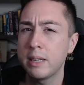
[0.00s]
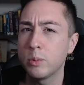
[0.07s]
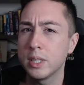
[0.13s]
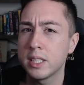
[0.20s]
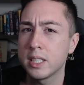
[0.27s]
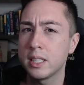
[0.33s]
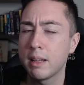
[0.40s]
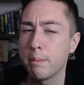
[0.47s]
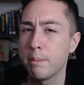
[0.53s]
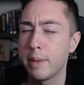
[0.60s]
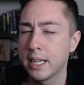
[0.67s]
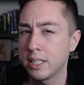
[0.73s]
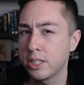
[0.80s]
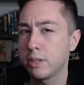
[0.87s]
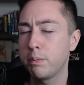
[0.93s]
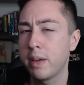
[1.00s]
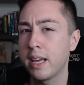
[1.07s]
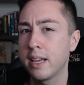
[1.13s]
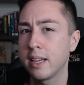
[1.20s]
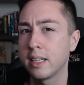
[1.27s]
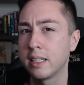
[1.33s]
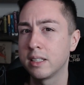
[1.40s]
wasn't the best
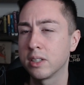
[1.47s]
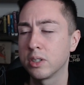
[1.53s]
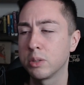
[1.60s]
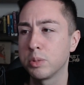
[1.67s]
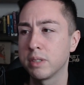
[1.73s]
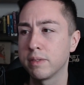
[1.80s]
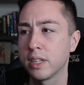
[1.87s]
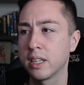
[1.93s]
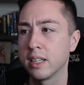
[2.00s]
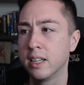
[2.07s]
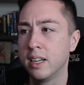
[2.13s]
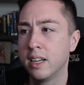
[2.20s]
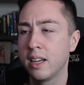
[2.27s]
pick in terms of a,